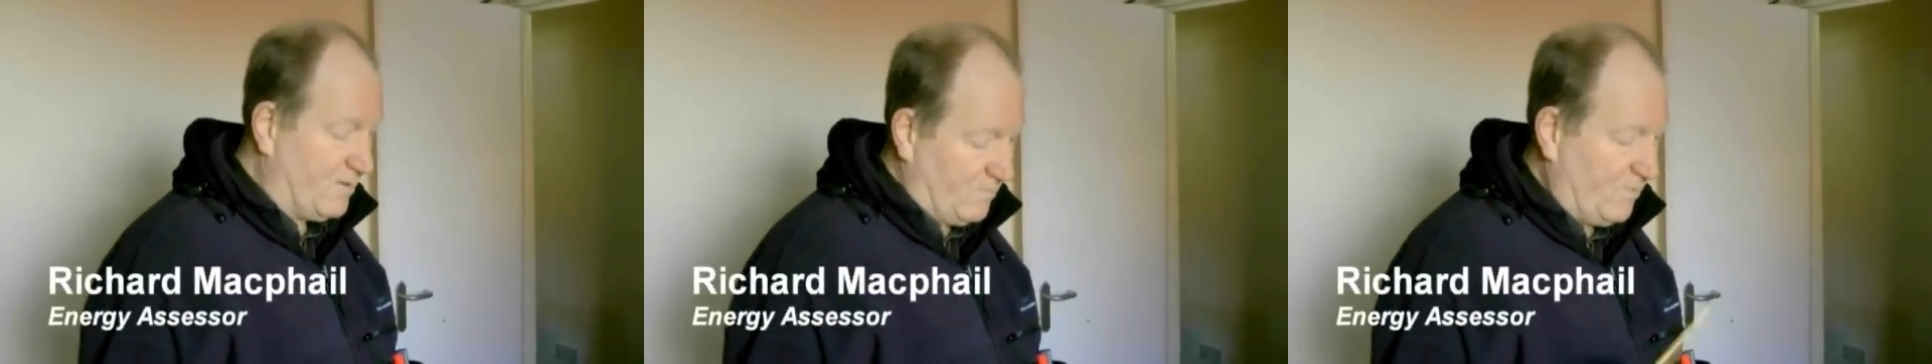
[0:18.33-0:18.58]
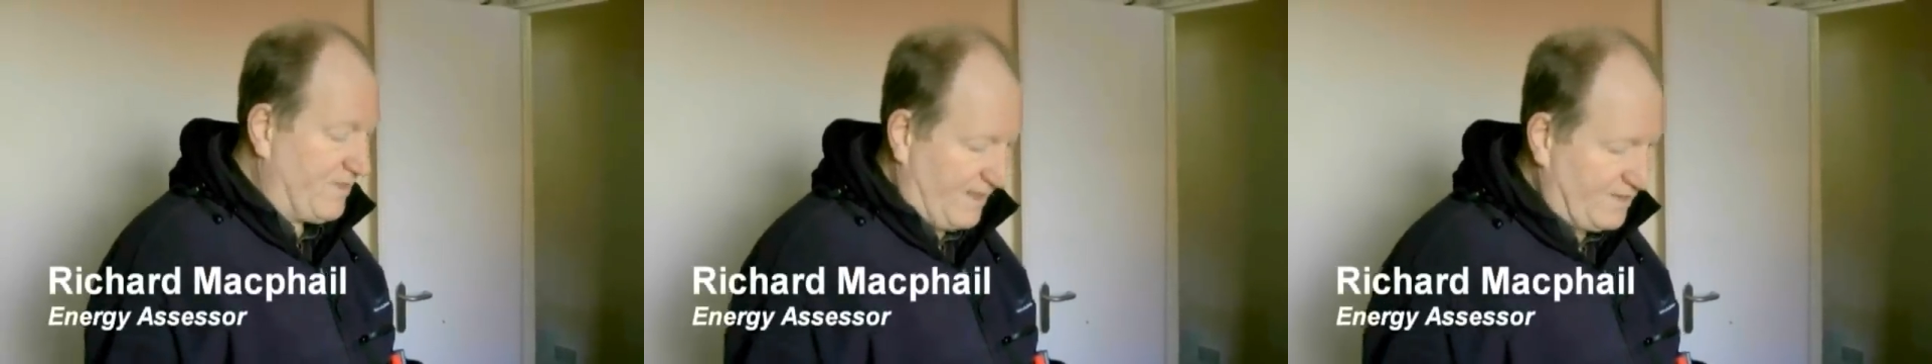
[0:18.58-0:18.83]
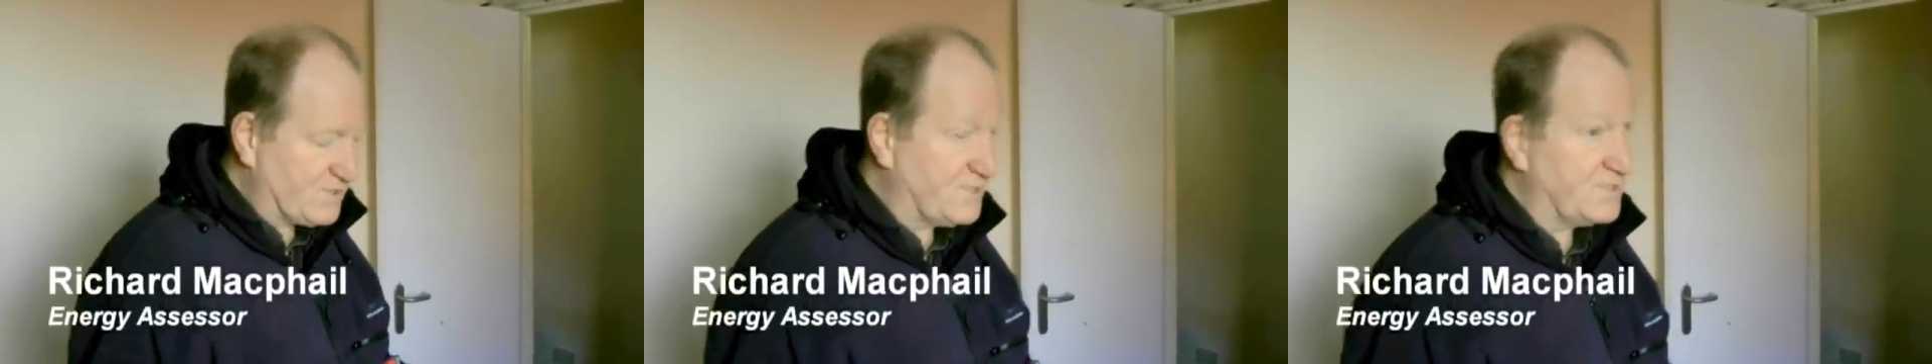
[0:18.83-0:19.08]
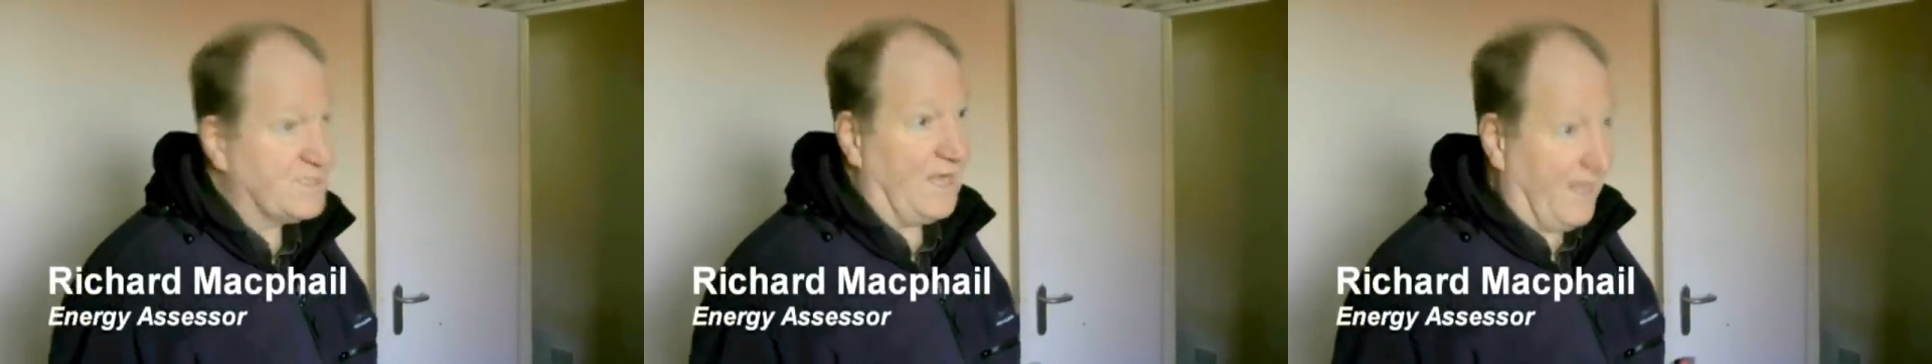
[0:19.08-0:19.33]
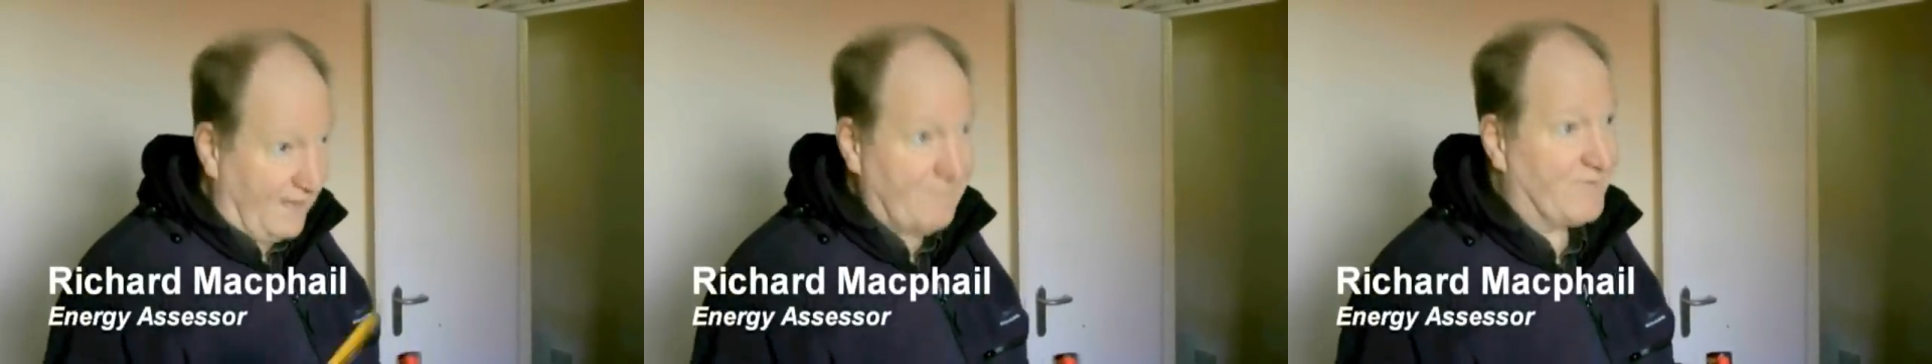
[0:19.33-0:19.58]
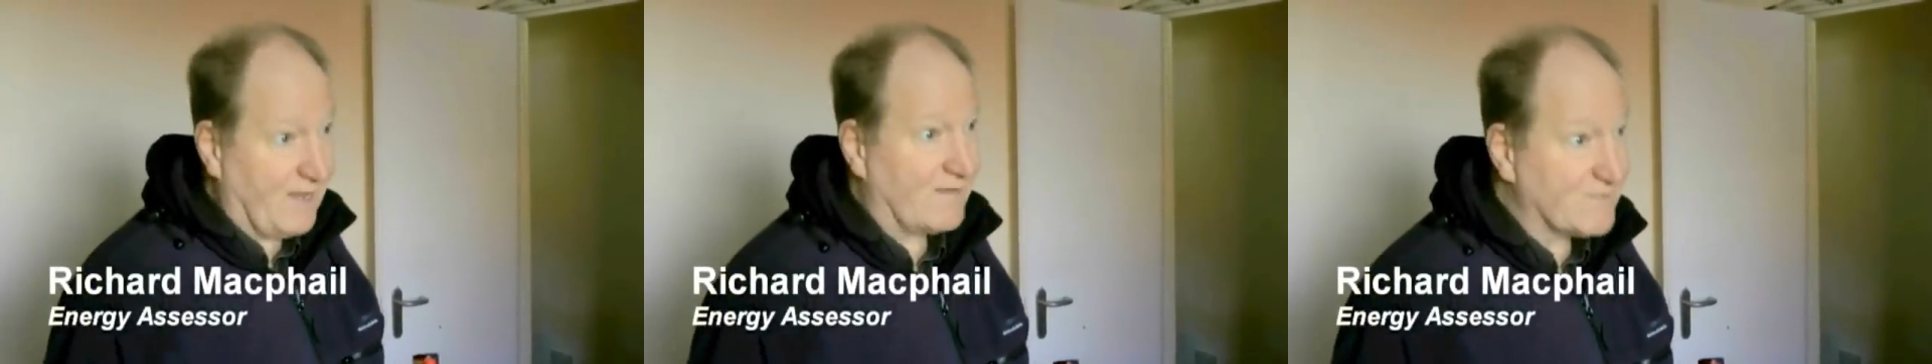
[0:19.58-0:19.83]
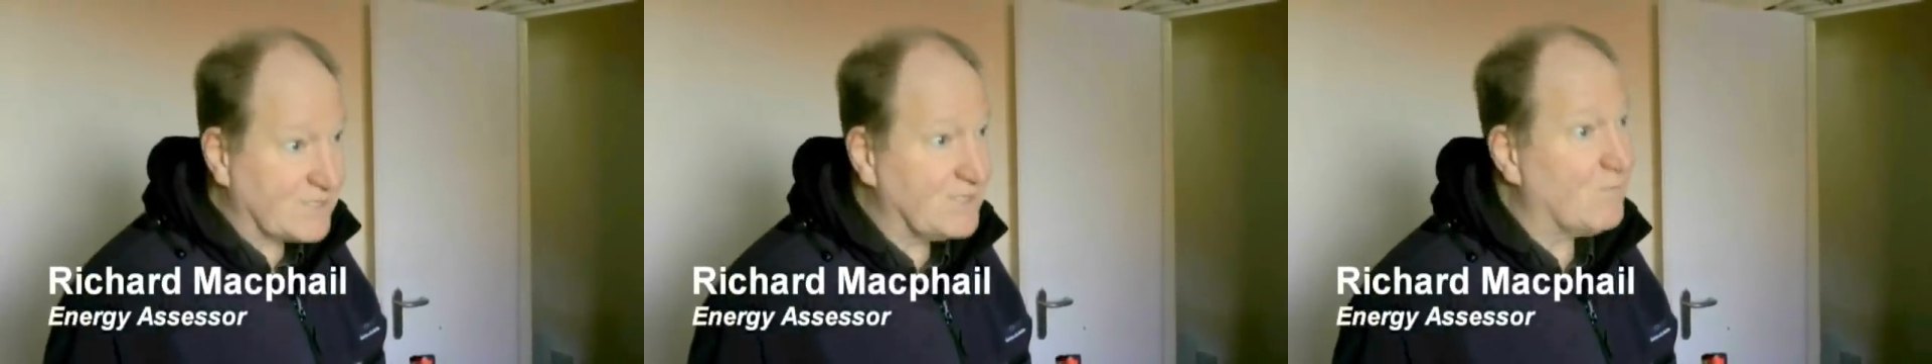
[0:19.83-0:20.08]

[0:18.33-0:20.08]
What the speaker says: With houses that have cavity